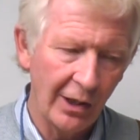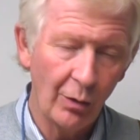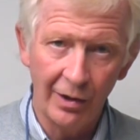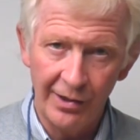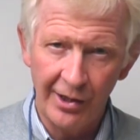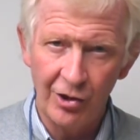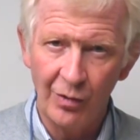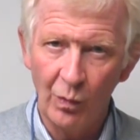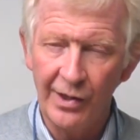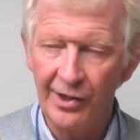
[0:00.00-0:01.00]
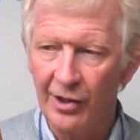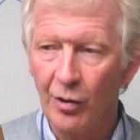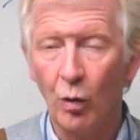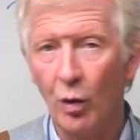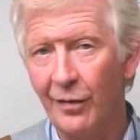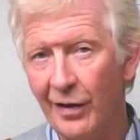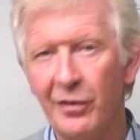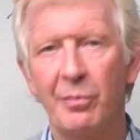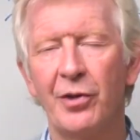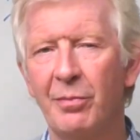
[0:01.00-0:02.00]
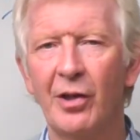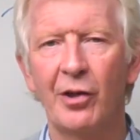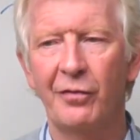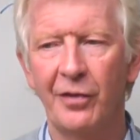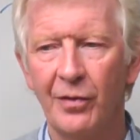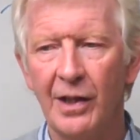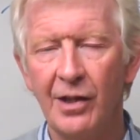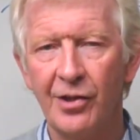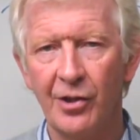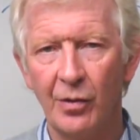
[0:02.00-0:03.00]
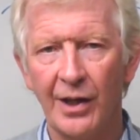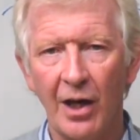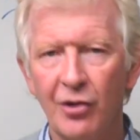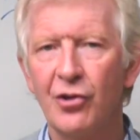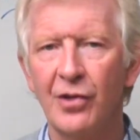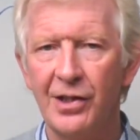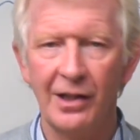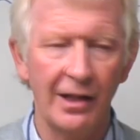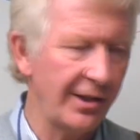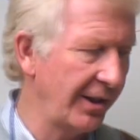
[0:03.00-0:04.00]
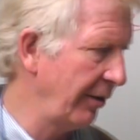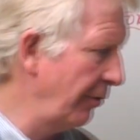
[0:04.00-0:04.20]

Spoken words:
Equalization Wizard, or have ever put a microphone into an untreated listening